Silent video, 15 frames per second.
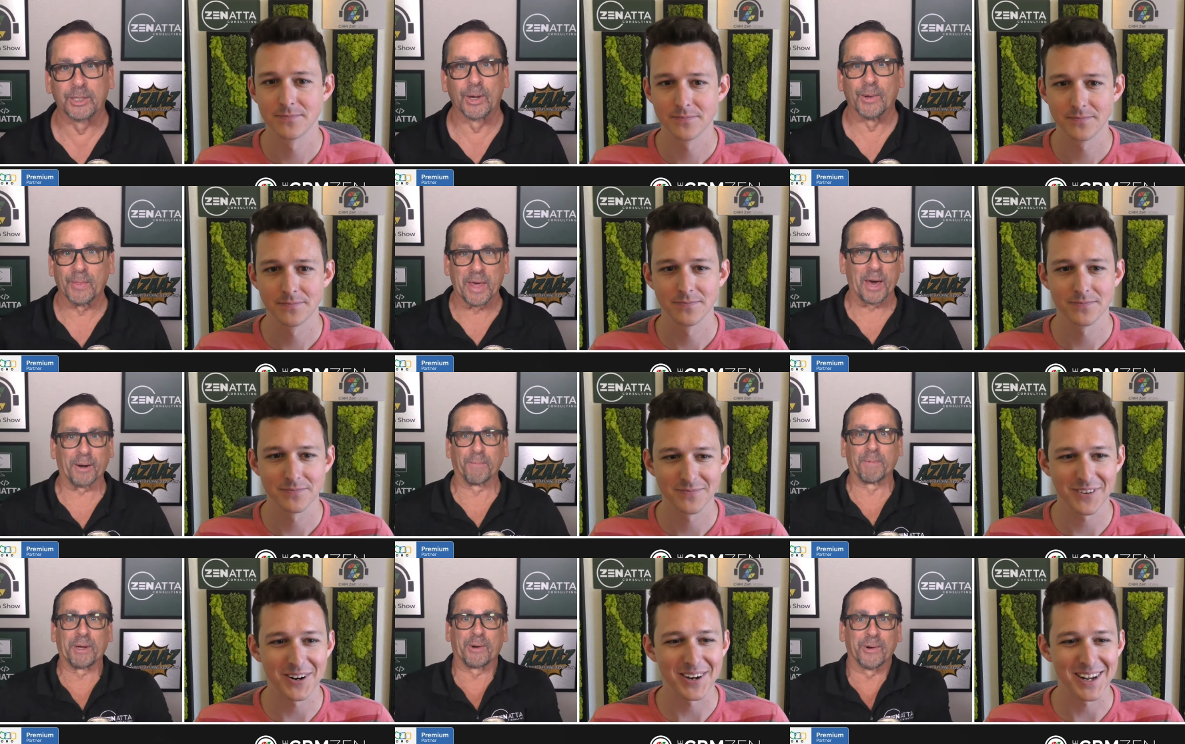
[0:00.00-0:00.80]
Speaker 1: so
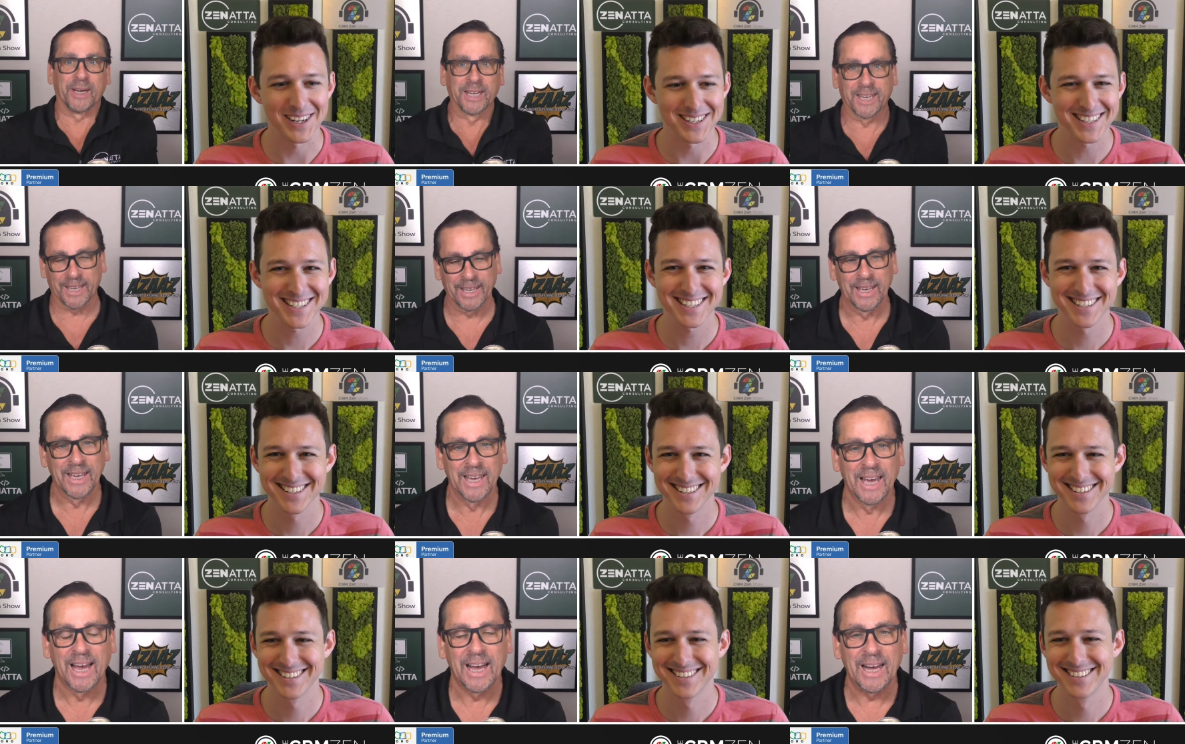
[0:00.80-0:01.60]
very nice. Quit.
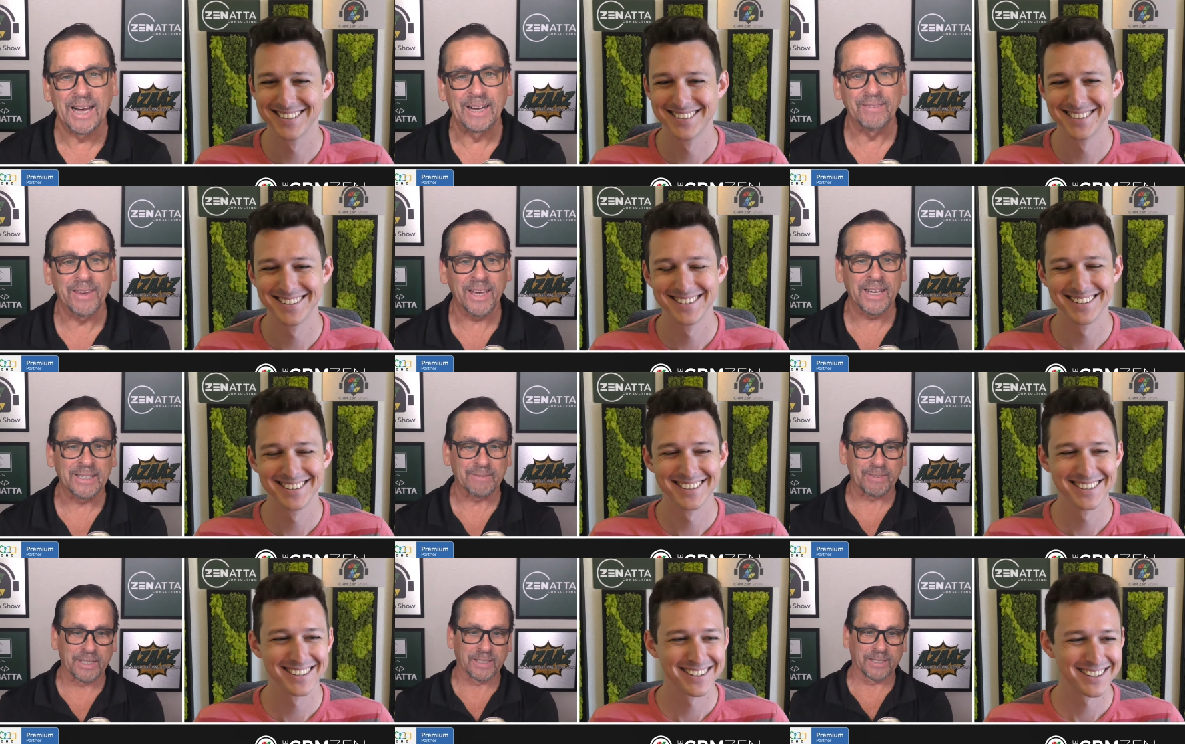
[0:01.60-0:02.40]
Uh,
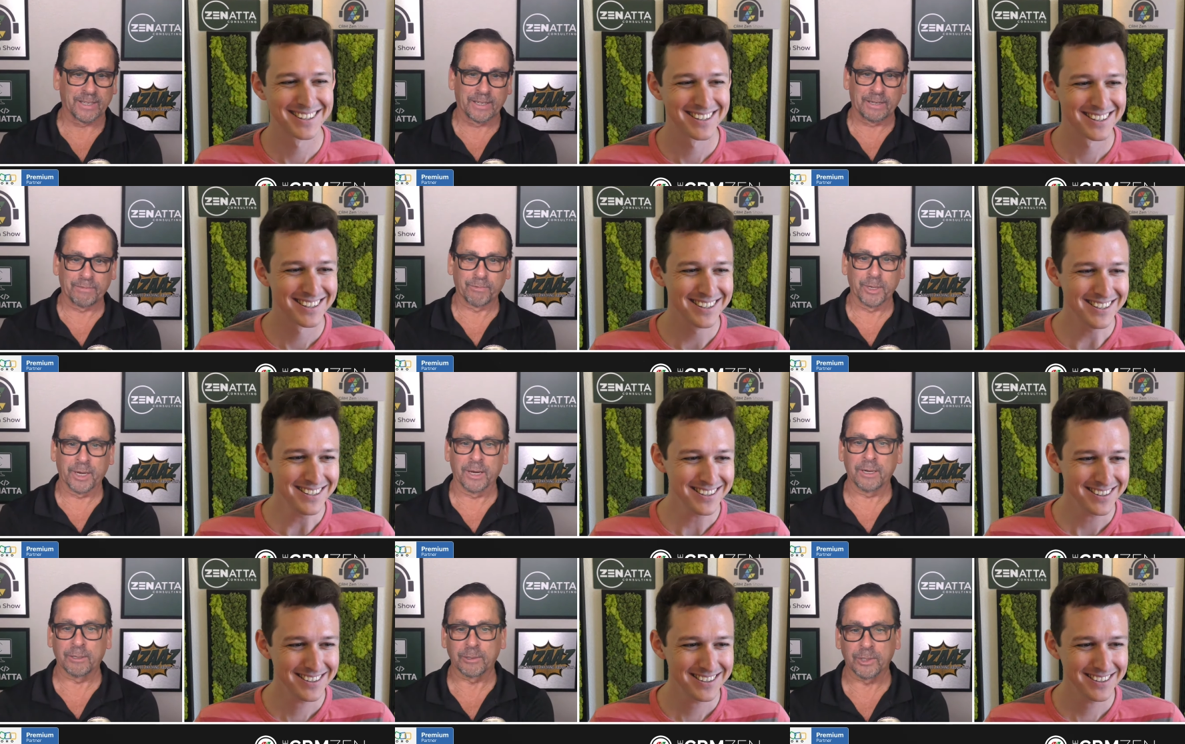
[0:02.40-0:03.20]
yeah, and off we
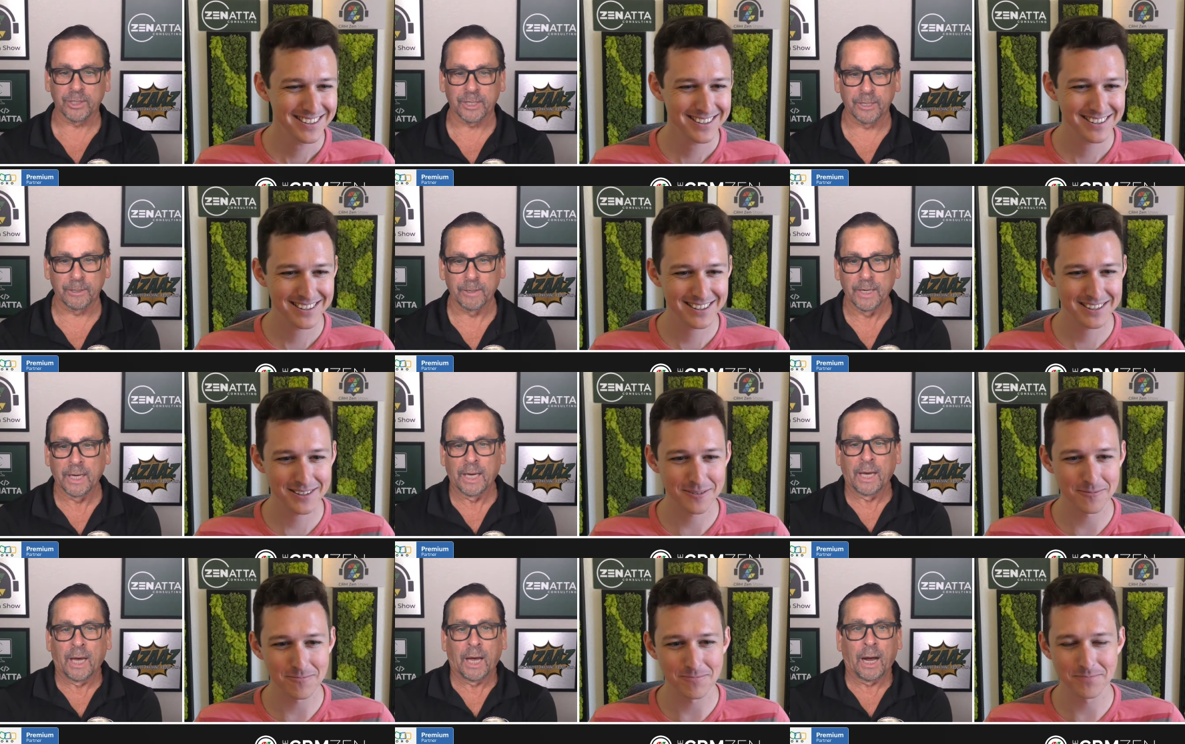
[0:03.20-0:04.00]
go. So,
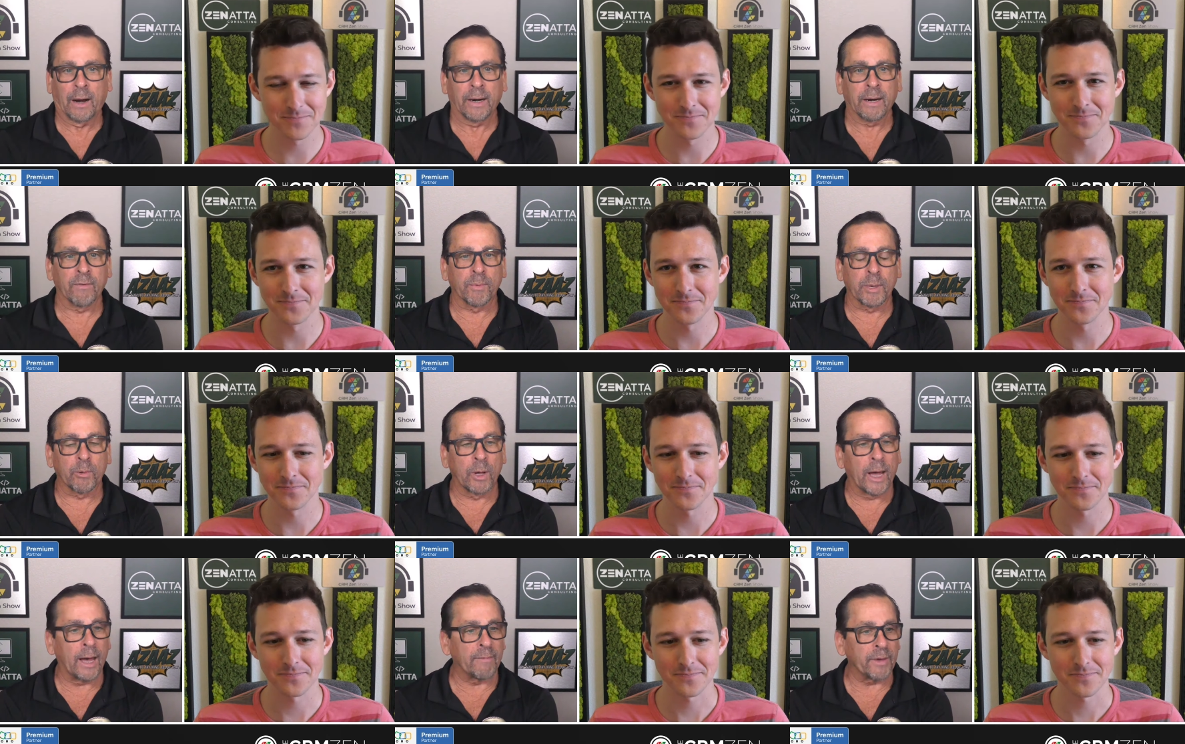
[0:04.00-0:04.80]
all right, everybody,
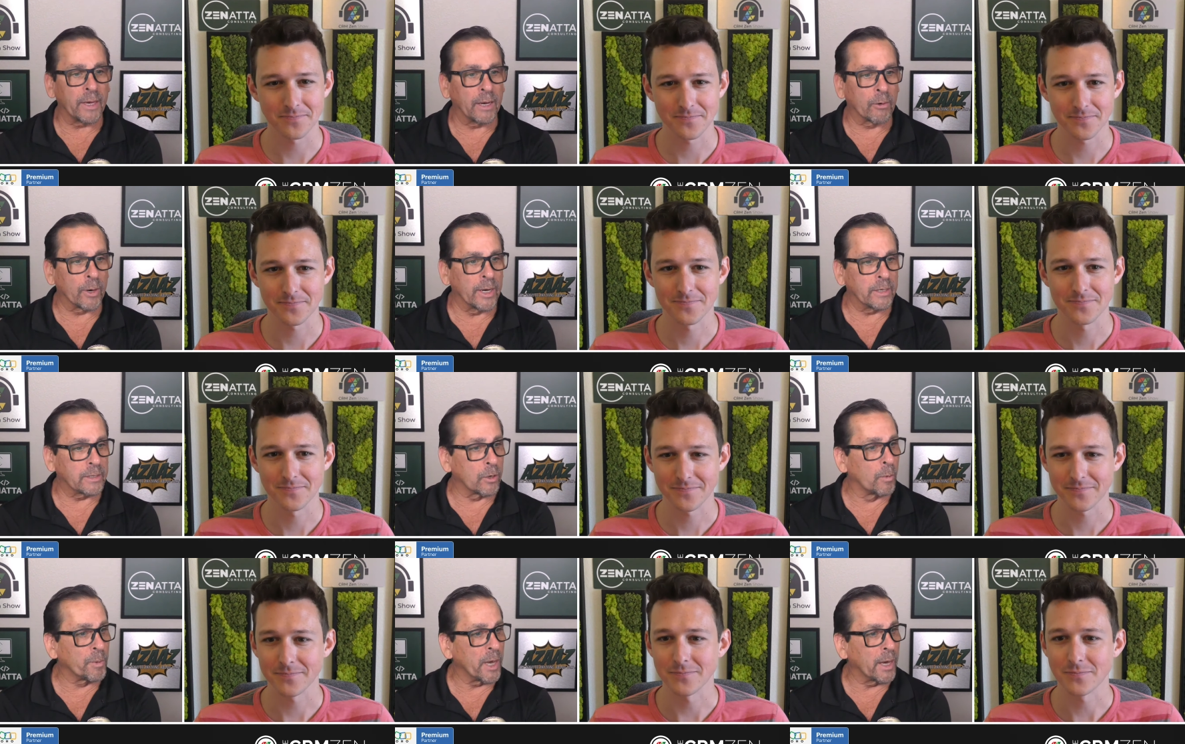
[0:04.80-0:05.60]
we'll have a great.
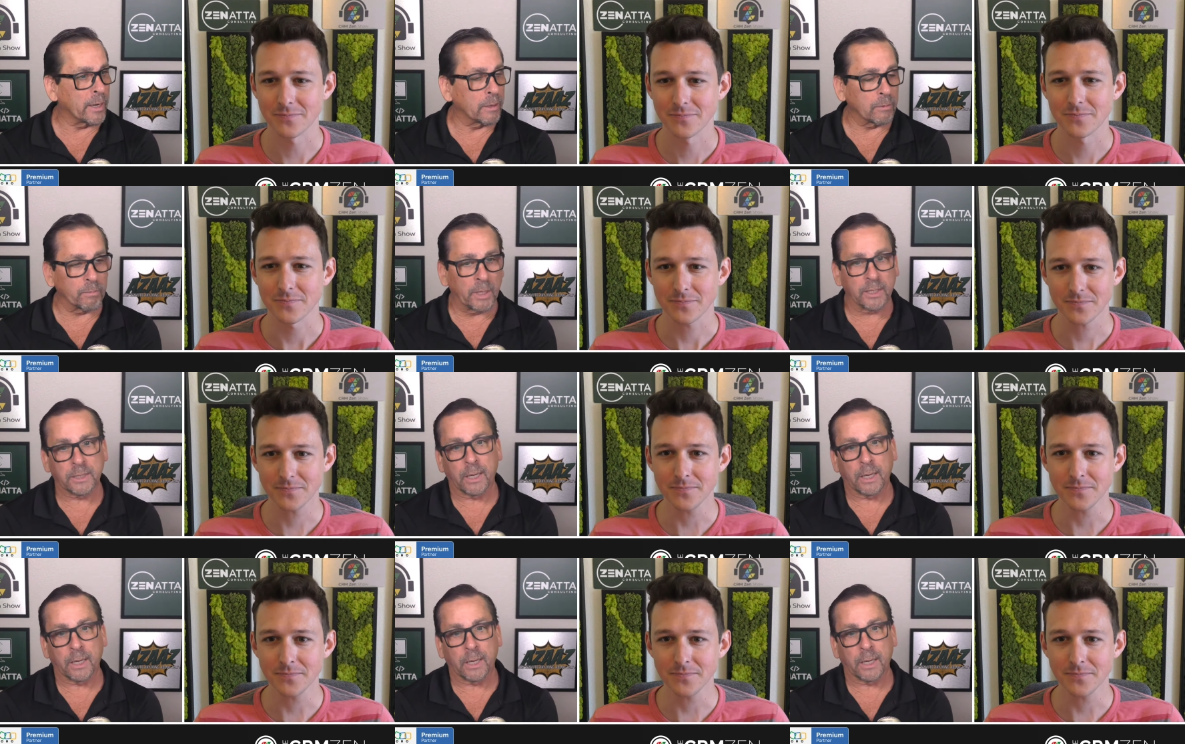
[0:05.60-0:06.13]
Hope you had a. By the